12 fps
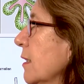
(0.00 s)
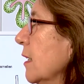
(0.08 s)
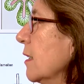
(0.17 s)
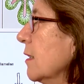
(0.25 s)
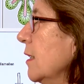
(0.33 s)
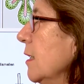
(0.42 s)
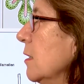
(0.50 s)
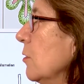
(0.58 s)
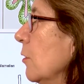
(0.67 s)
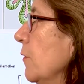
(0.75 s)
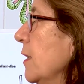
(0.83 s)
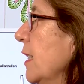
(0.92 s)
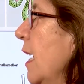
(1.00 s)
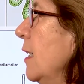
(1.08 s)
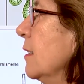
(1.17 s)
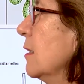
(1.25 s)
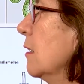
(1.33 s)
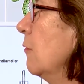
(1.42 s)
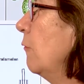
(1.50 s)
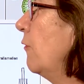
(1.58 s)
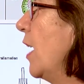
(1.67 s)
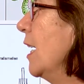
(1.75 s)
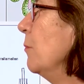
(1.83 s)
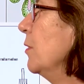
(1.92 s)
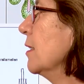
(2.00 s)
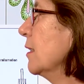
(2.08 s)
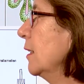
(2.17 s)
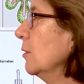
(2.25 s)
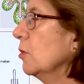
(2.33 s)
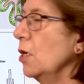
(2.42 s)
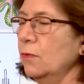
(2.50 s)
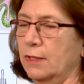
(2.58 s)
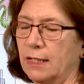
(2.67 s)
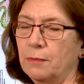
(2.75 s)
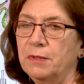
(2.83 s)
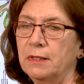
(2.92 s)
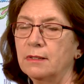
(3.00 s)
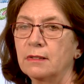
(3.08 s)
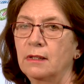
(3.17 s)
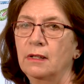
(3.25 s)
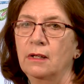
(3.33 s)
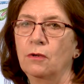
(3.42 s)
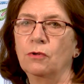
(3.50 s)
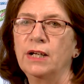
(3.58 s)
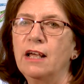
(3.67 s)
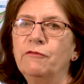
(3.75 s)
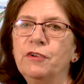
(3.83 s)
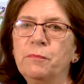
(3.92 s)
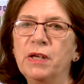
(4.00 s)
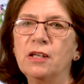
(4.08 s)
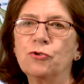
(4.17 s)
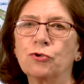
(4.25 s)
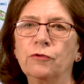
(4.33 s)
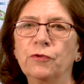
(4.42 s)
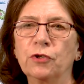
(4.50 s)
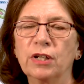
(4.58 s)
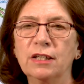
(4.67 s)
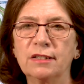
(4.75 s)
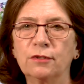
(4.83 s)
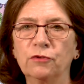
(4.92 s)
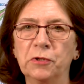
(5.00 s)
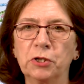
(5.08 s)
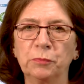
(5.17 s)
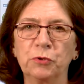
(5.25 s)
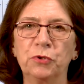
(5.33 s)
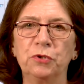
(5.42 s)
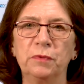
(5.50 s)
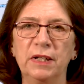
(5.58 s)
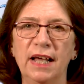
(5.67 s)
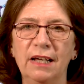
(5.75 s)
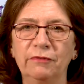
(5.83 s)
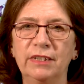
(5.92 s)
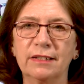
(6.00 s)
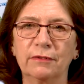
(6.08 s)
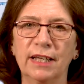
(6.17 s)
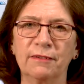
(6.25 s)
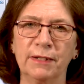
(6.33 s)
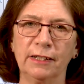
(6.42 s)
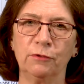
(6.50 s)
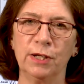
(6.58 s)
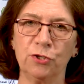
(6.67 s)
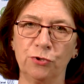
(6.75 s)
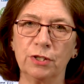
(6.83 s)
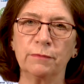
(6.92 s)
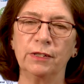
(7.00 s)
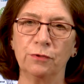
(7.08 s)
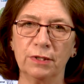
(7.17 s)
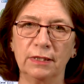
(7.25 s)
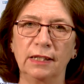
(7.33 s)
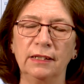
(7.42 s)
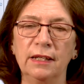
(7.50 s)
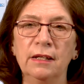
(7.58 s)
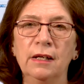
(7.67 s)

consist of cells, fibers, and ground substance. On every page of your histo word book, you will have these questions when you study